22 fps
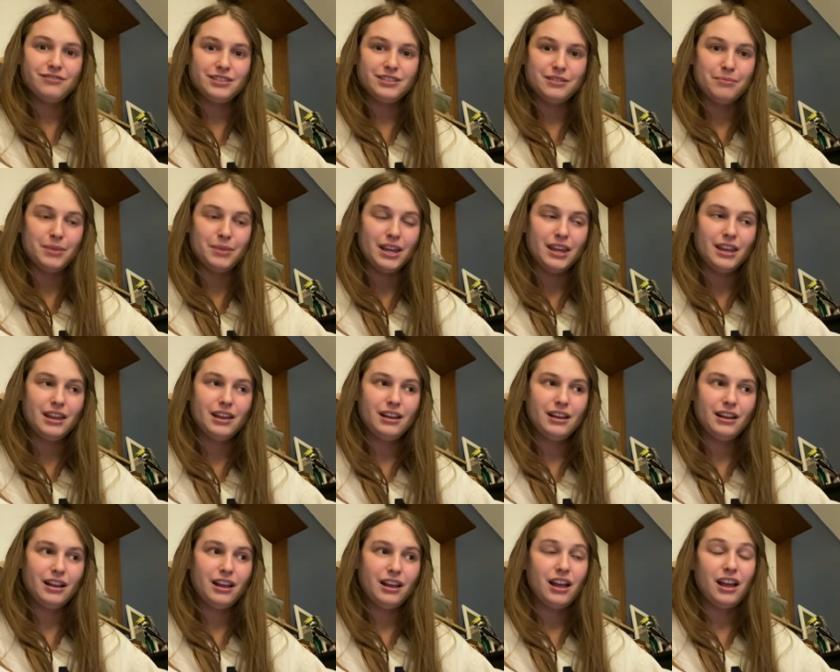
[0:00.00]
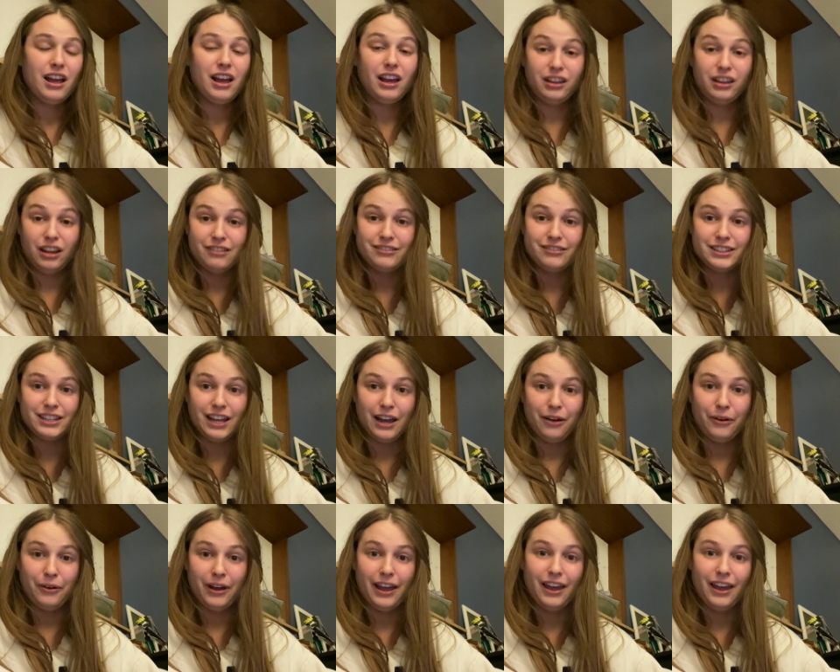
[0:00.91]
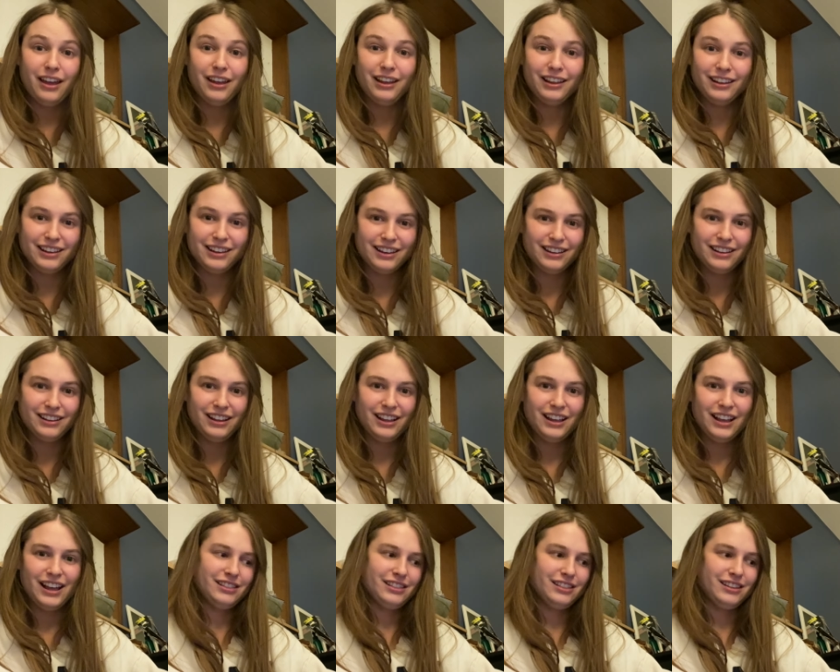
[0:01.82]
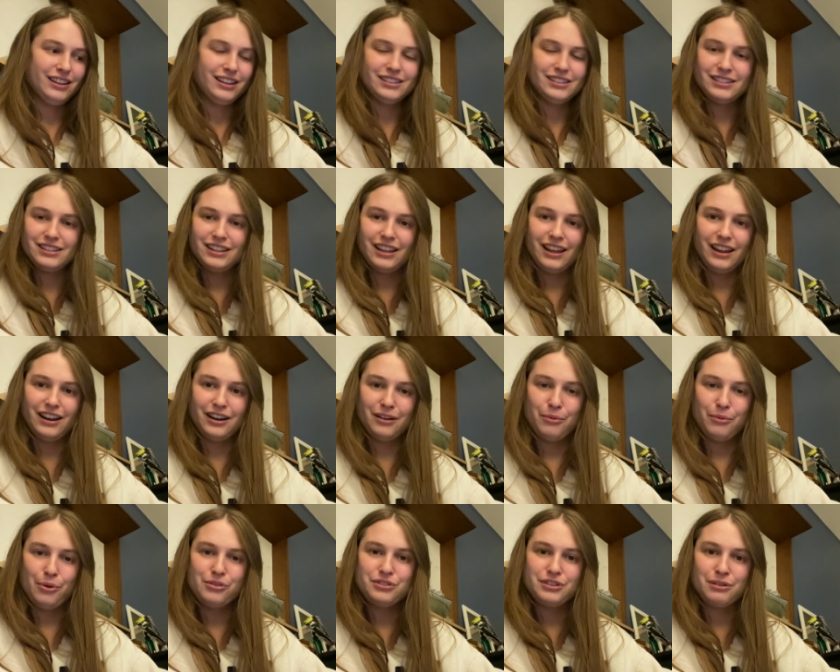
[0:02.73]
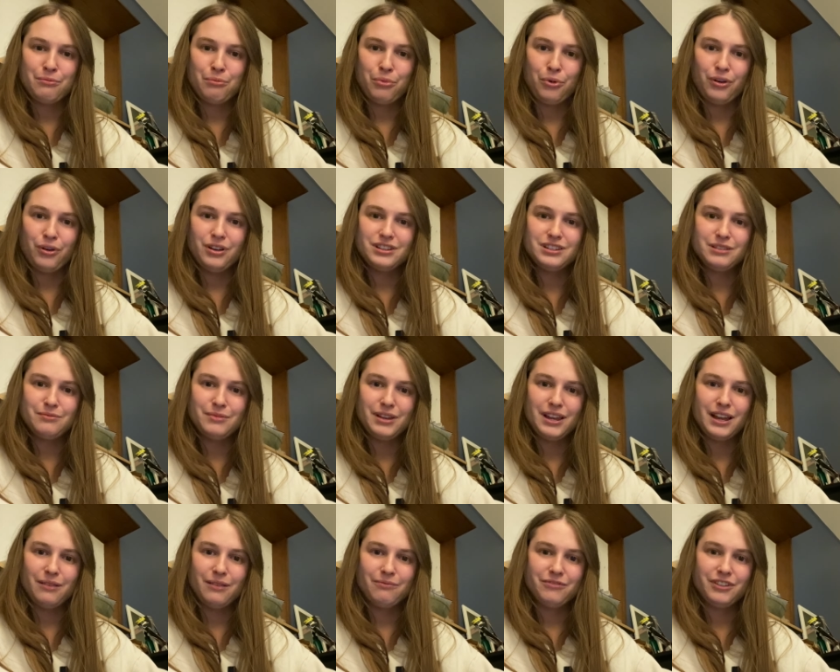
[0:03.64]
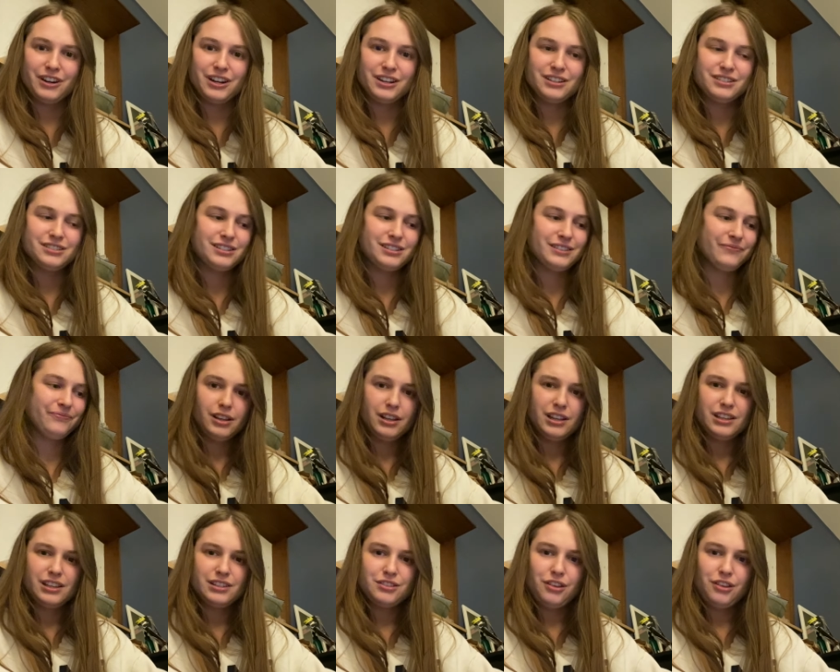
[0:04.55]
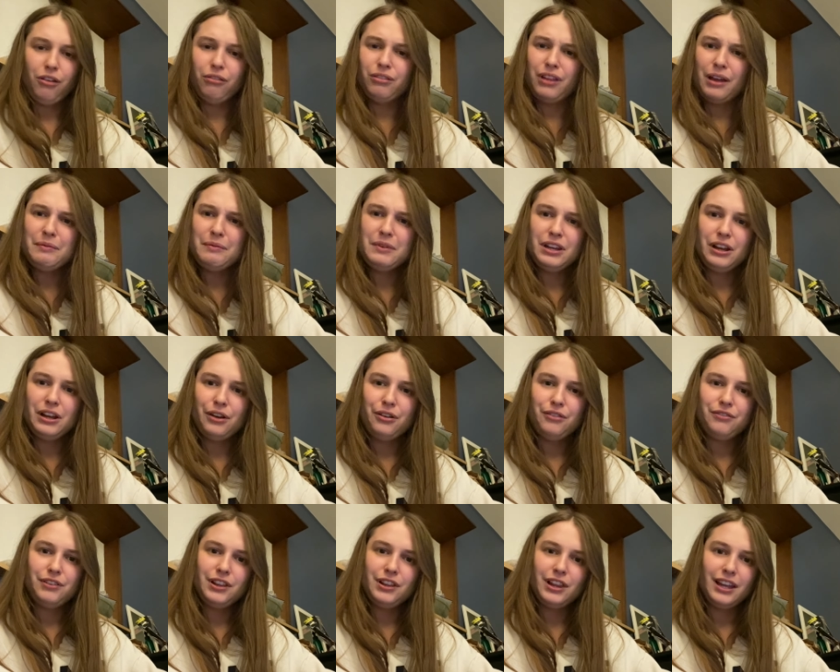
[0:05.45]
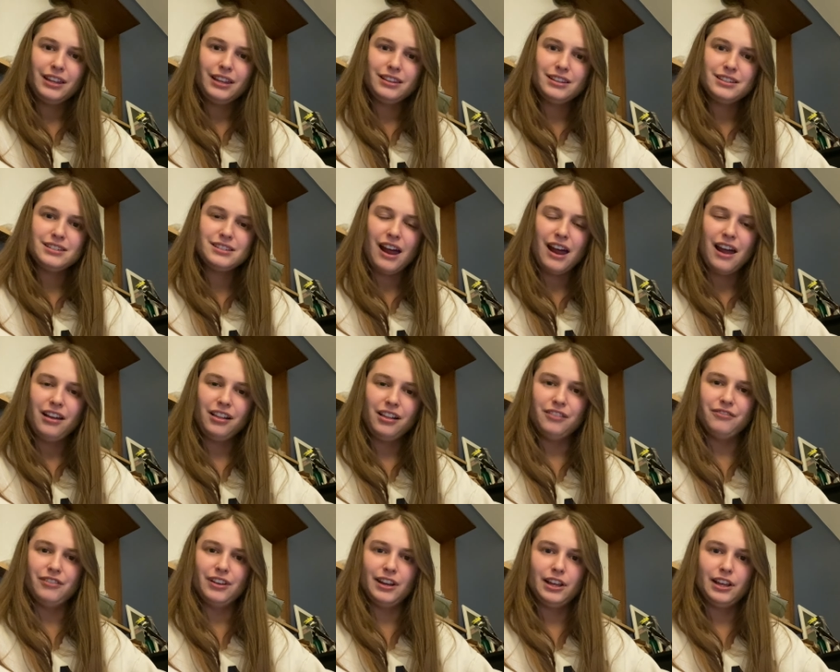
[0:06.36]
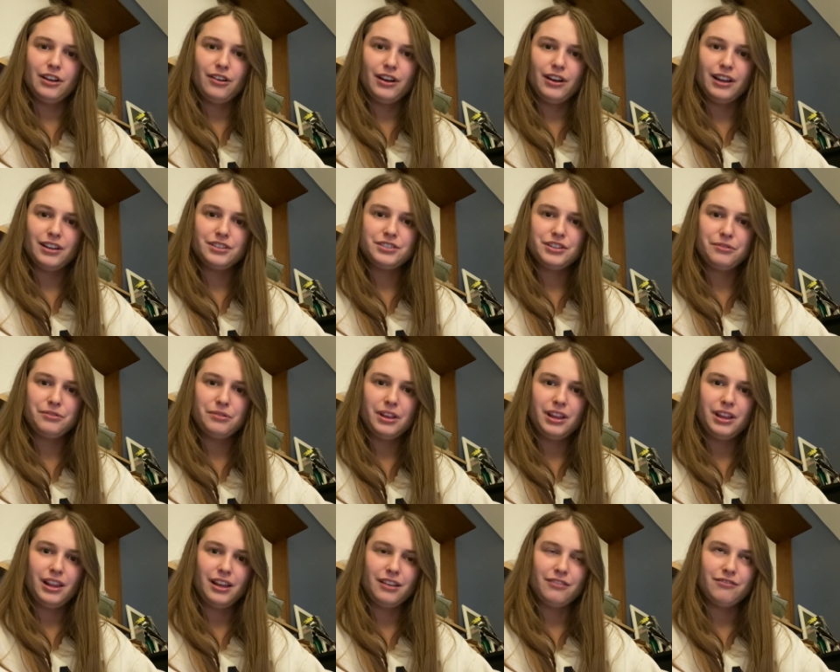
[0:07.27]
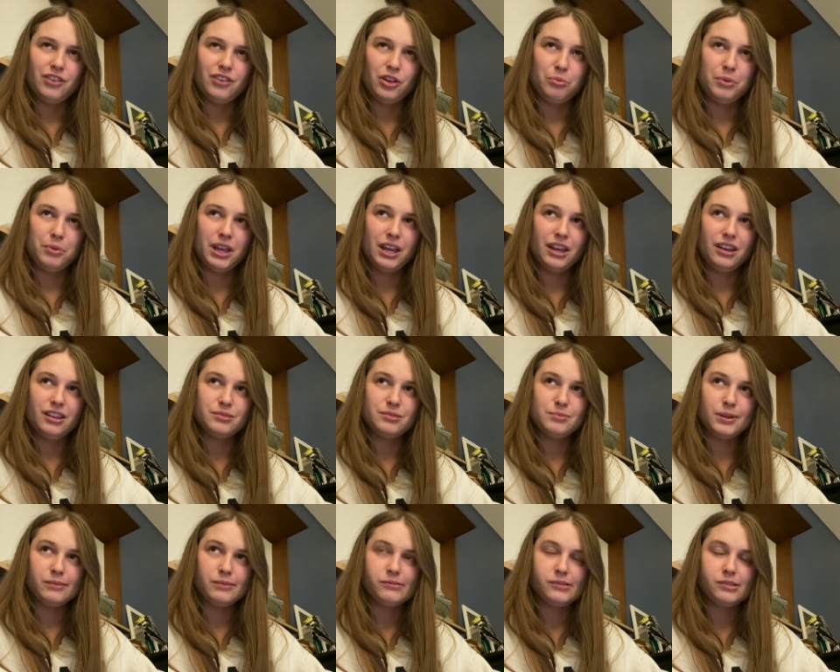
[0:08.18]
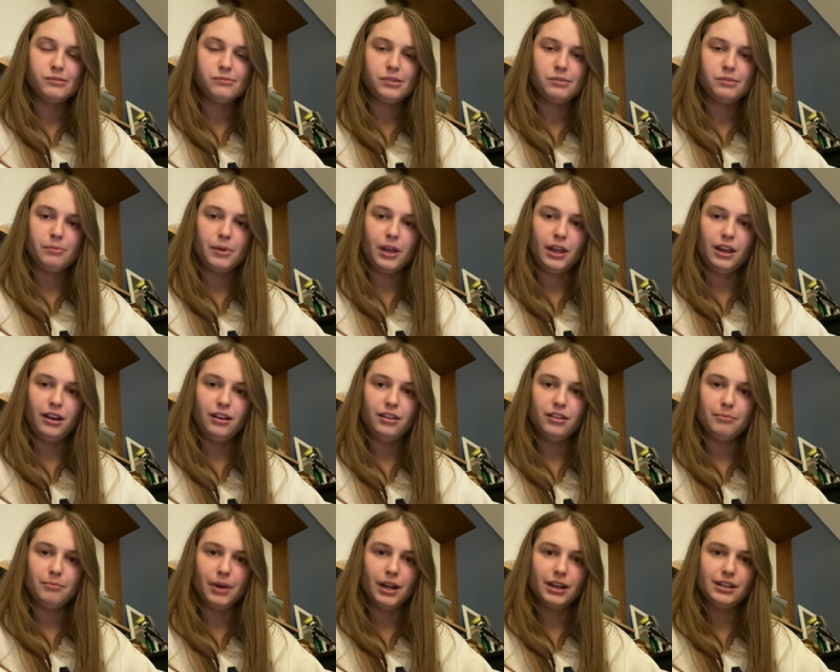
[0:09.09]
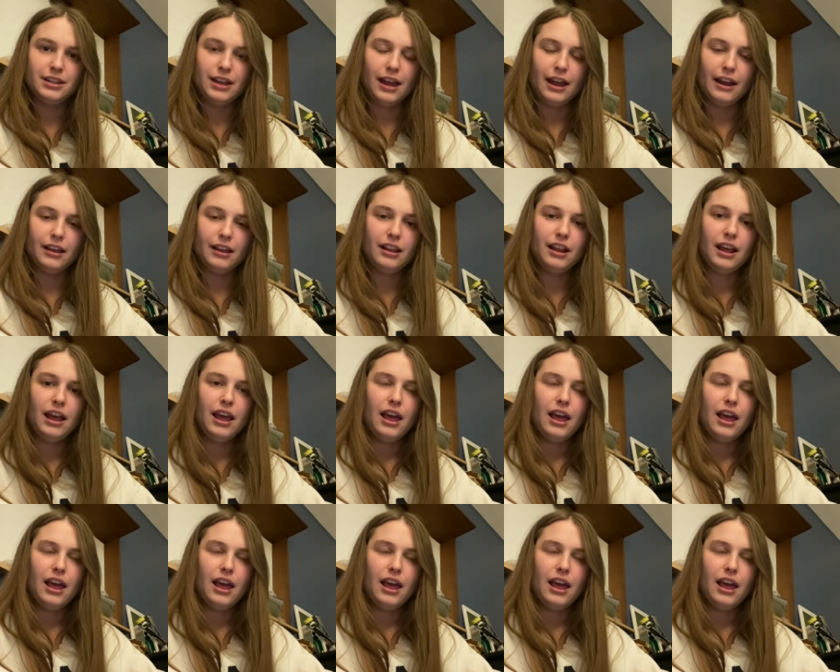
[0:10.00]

to be. I love it that way. Things that are most important to me come first. So let me know if you like this style of video. I actually really like filming it. It's probably gonna be a pain in the butt to edit.